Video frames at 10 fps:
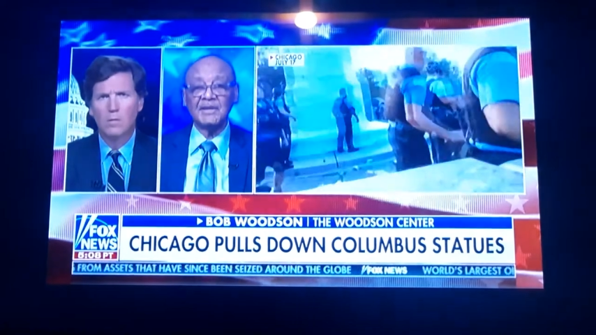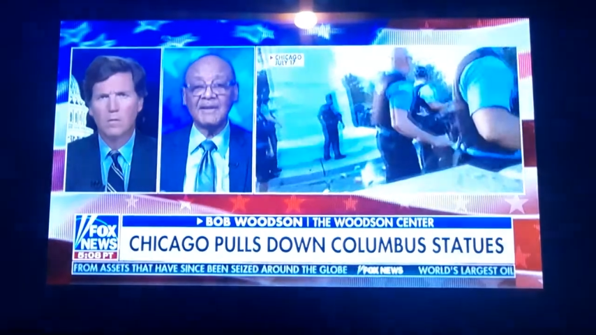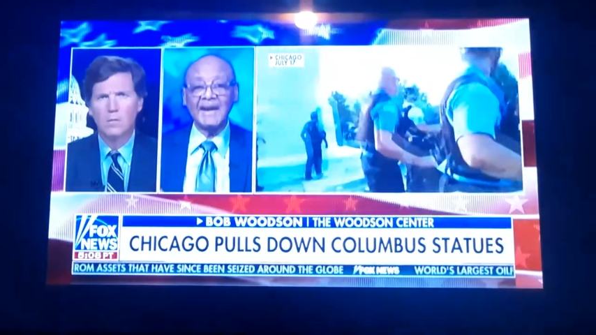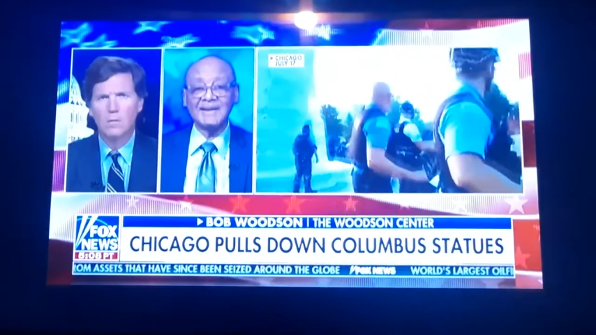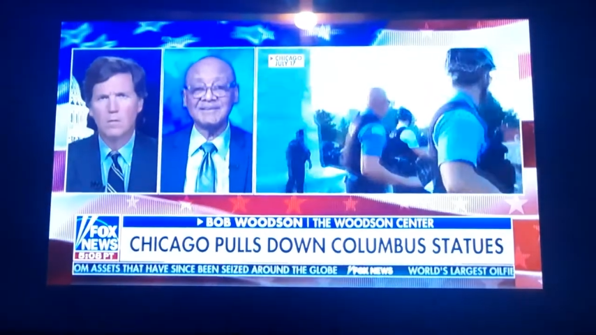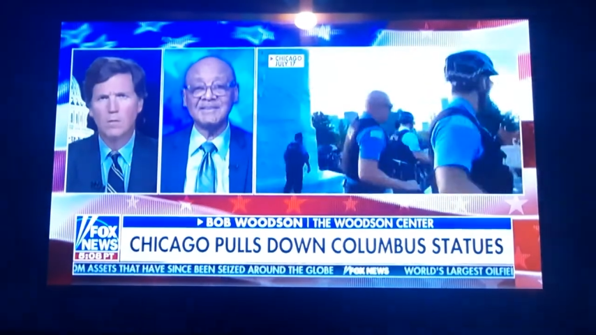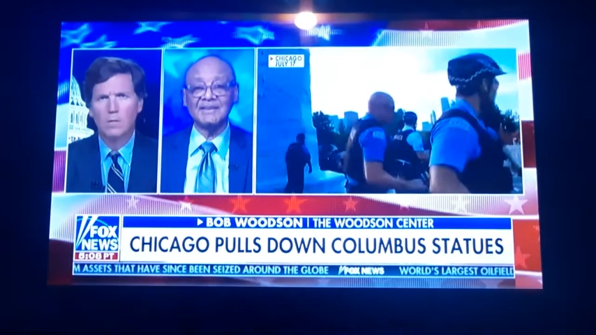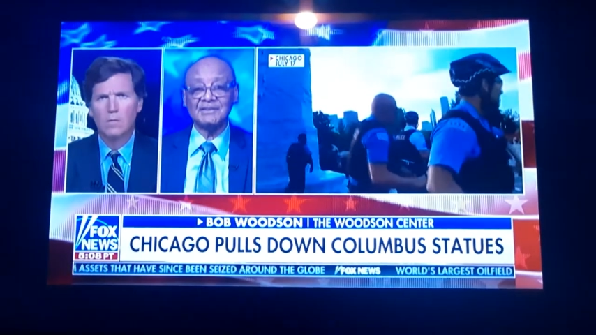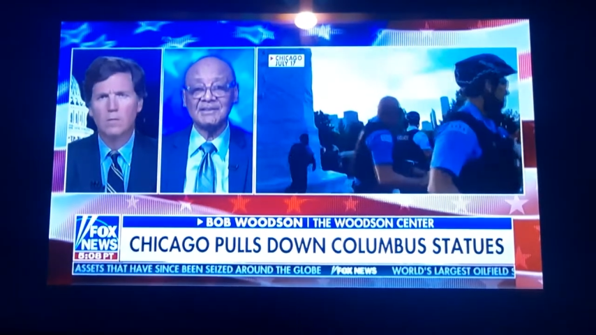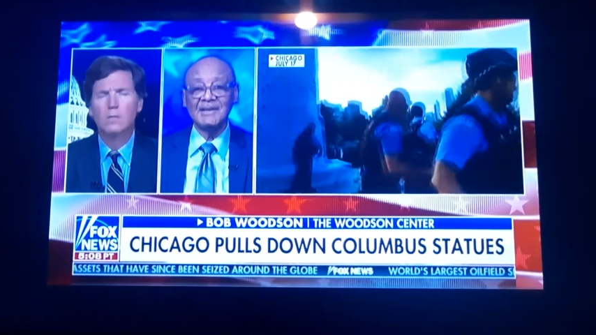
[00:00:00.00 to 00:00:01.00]

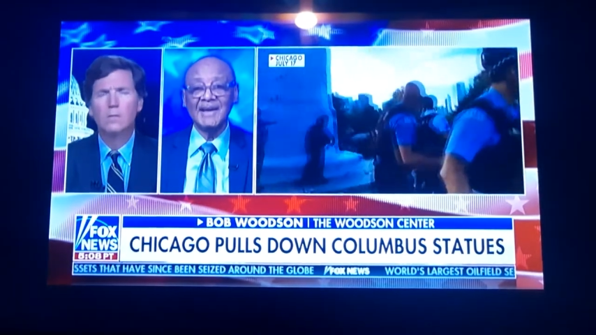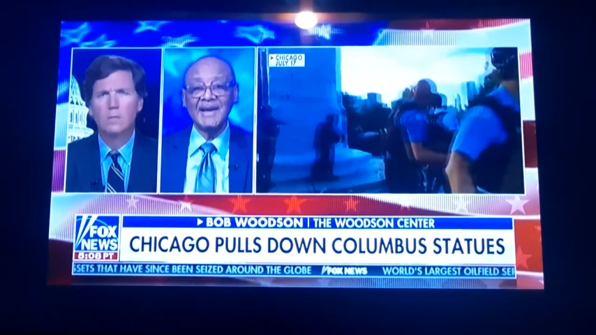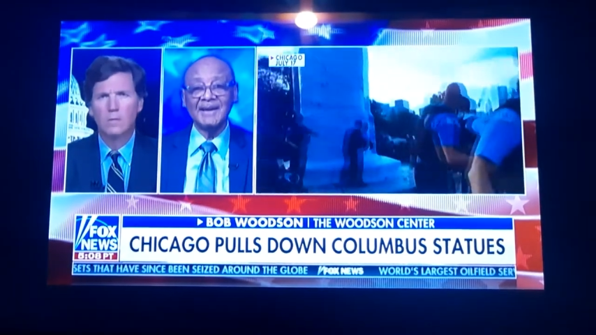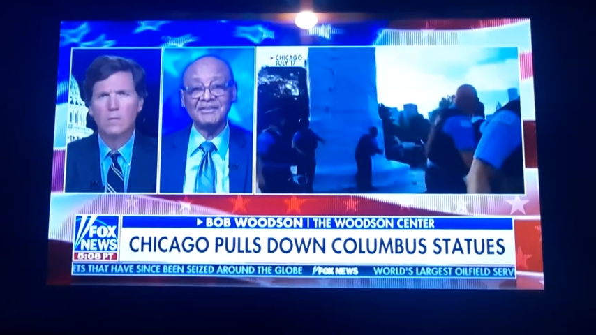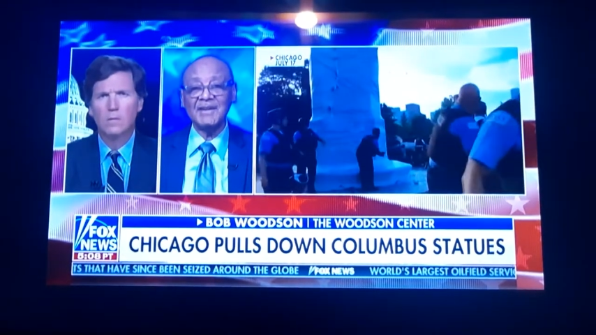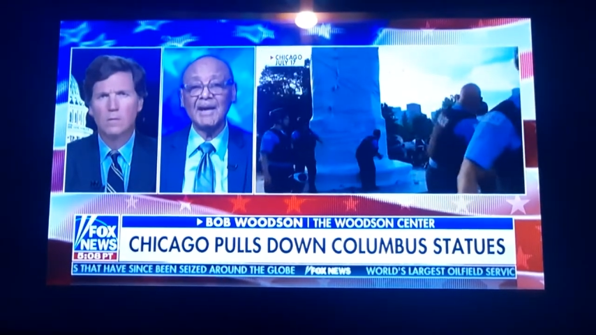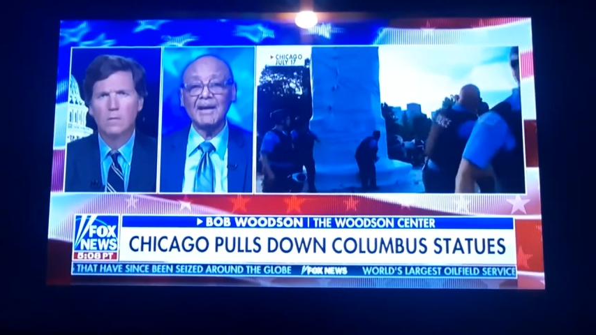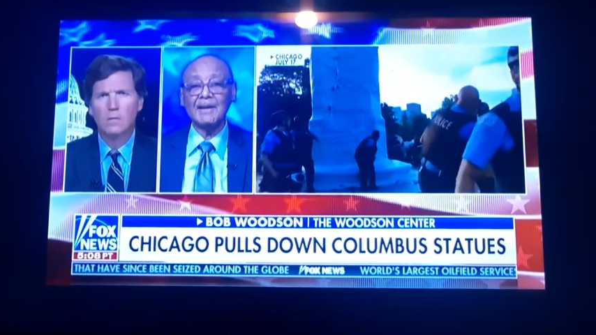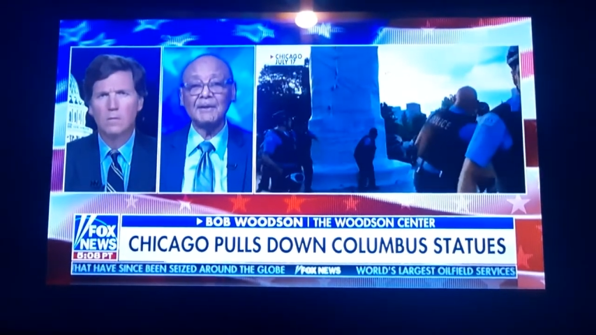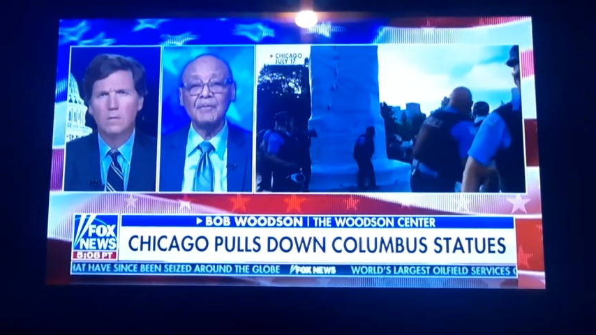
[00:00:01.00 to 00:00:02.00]
Speaker 1: assets at a
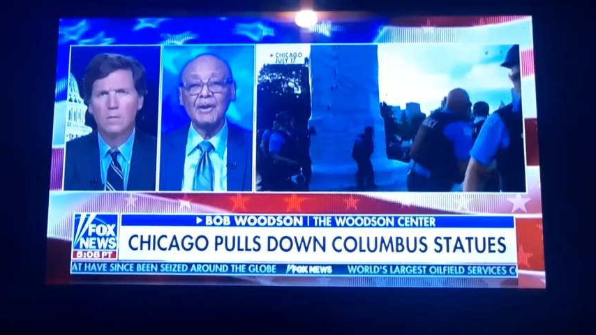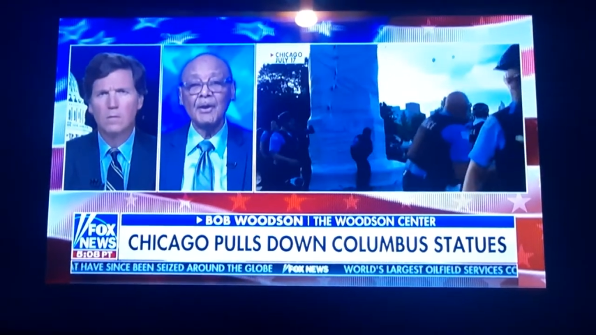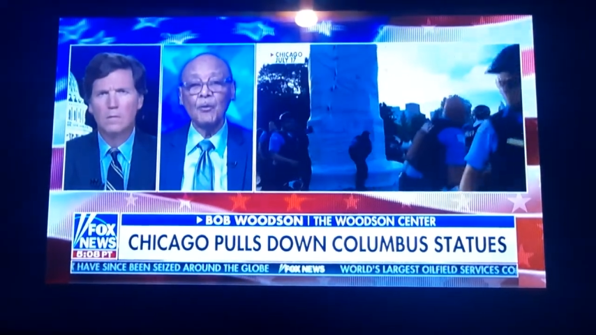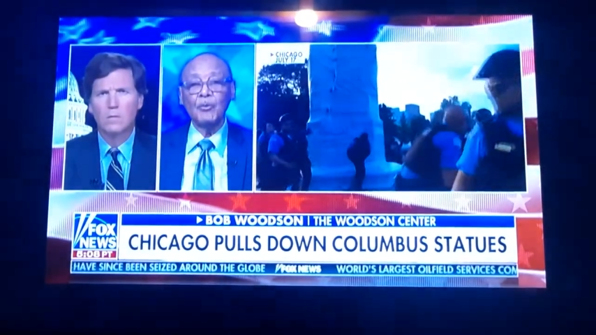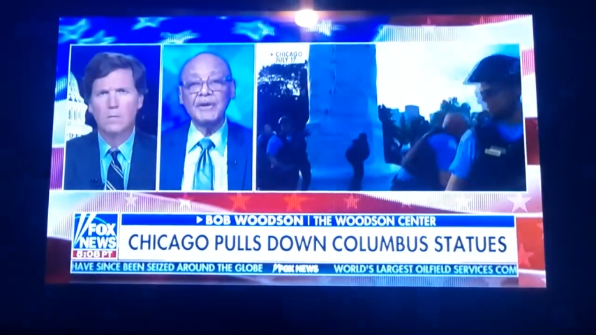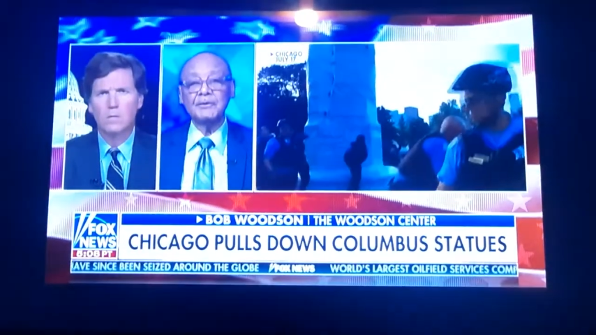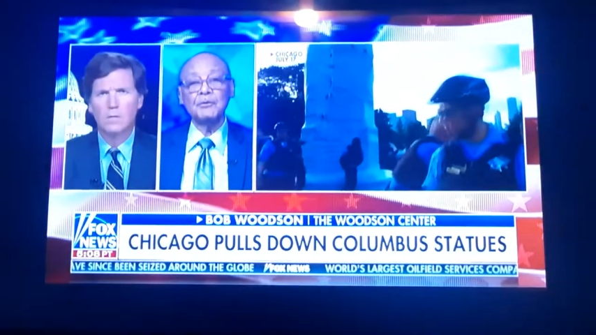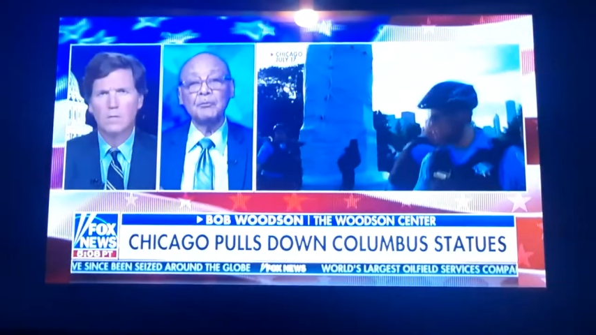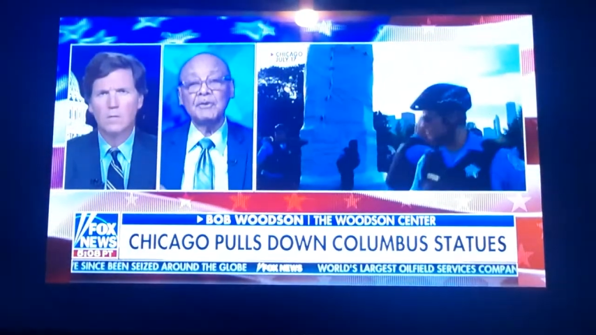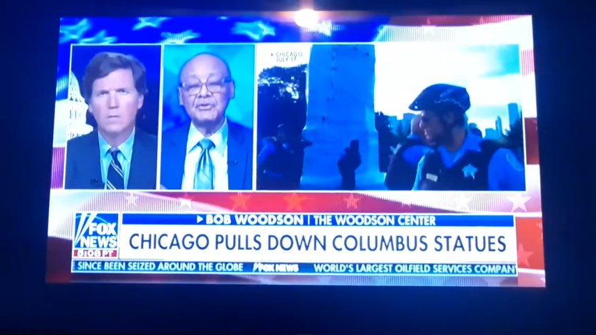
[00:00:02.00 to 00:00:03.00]
time when,
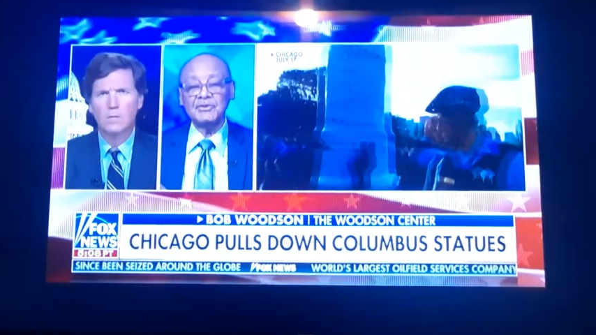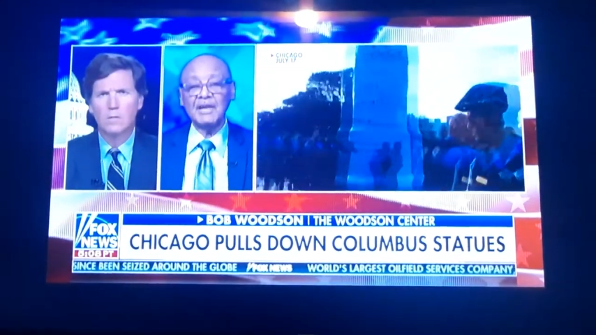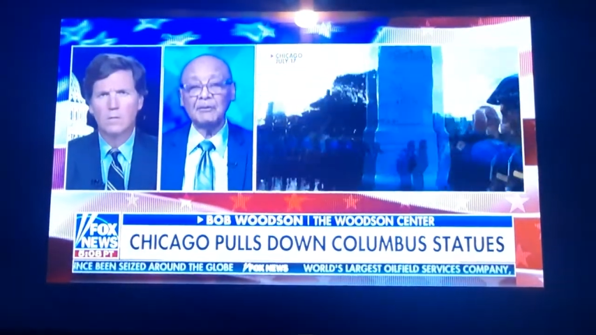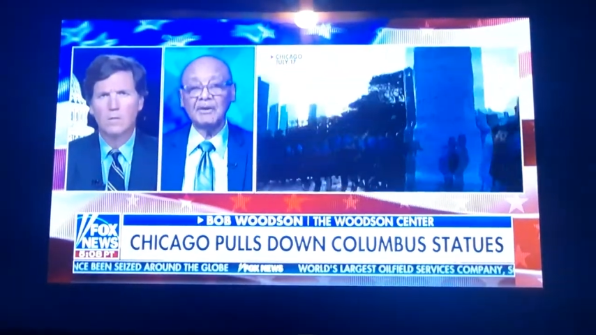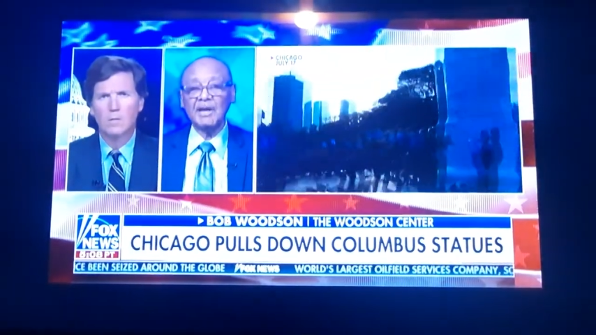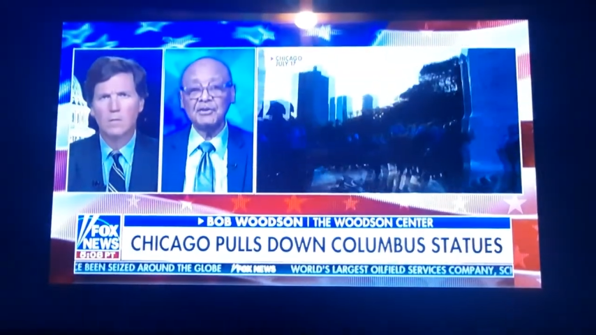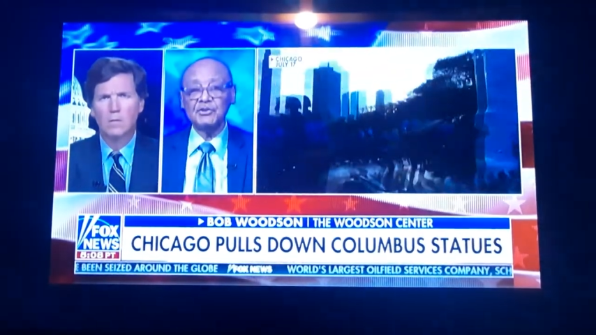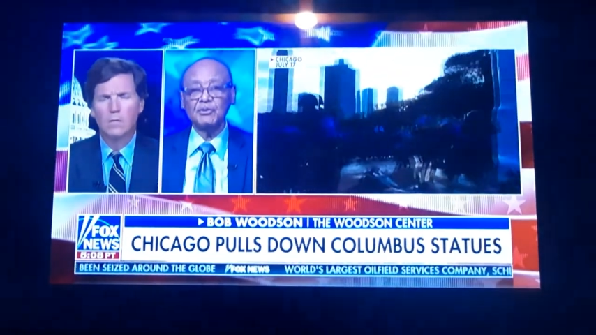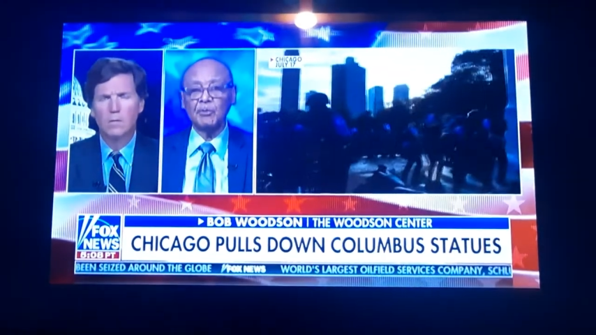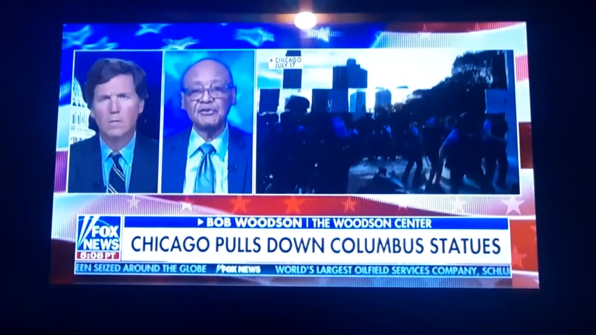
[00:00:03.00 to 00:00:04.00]
when segregation
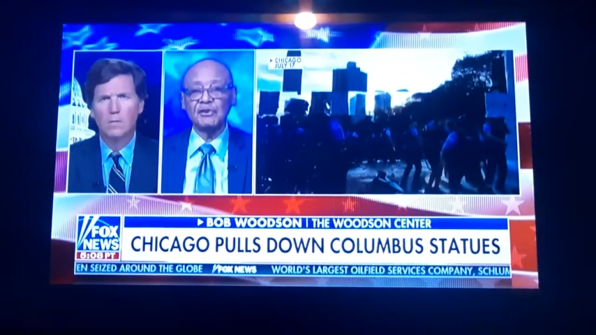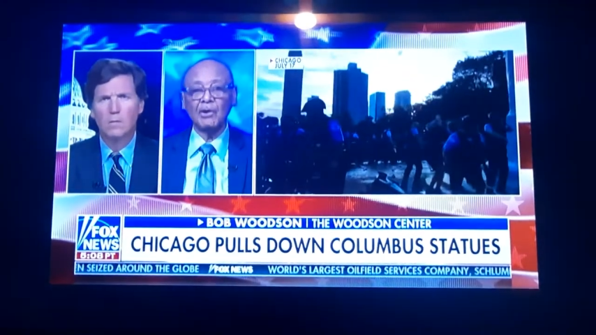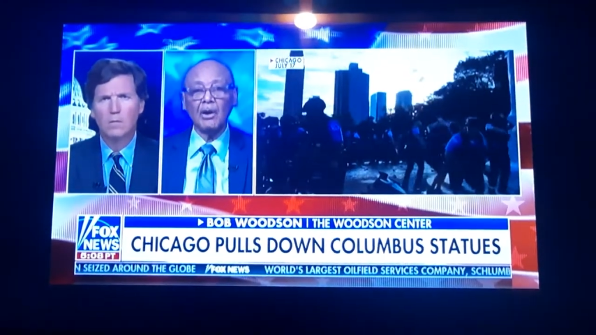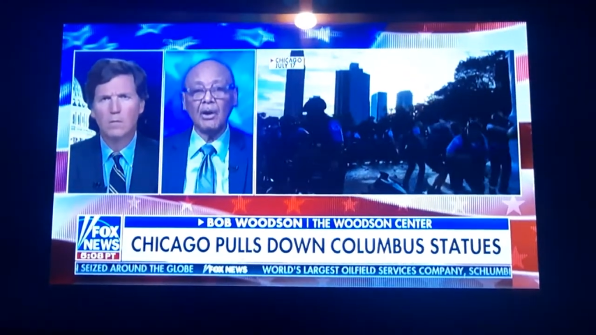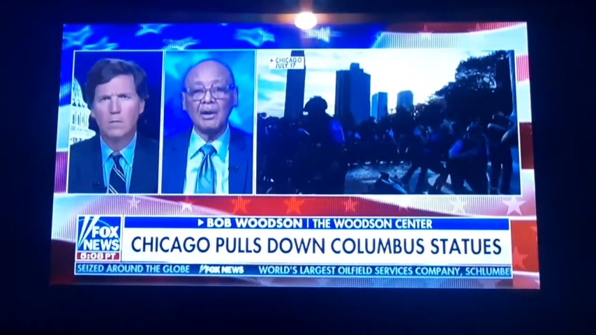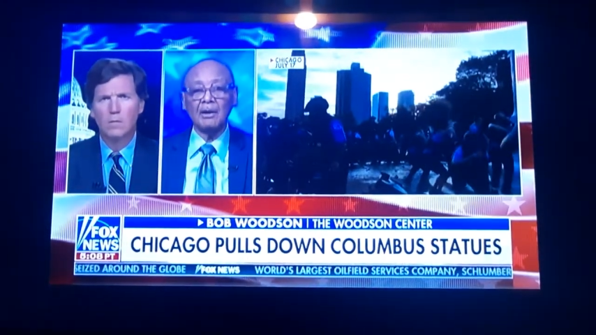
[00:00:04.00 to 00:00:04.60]
was law.